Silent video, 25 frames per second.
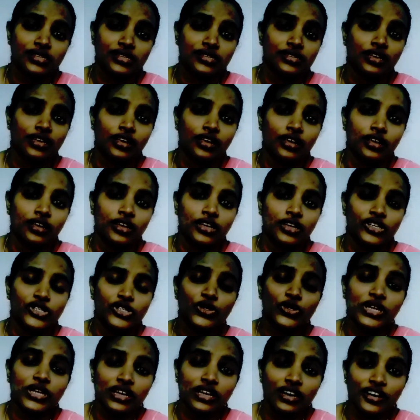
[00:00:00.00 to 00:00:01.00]
us
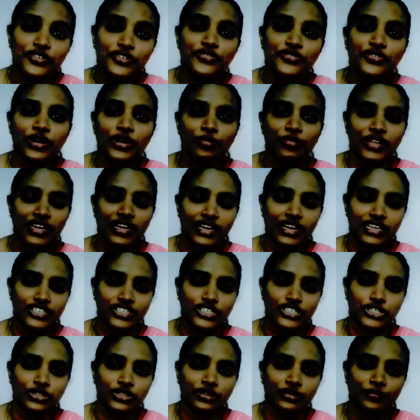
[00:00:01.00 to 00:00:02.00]
to learn from the
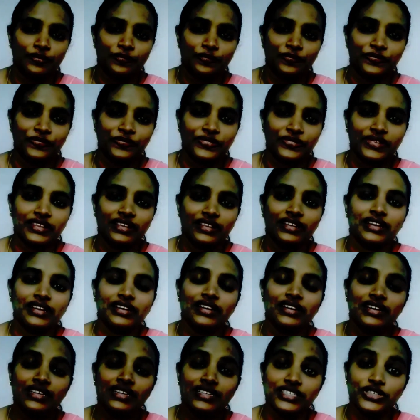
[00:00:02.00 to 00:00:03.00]
nature,
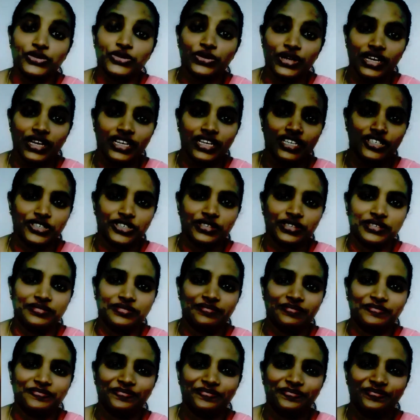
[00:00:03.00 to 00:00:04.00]
His
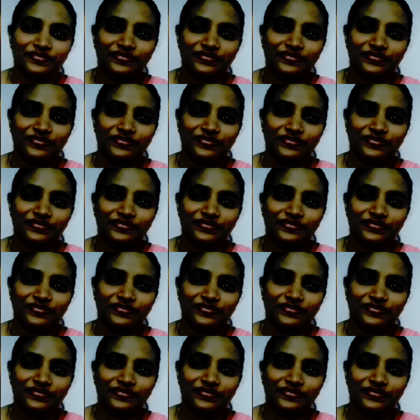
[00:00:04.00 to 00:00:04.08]
creation.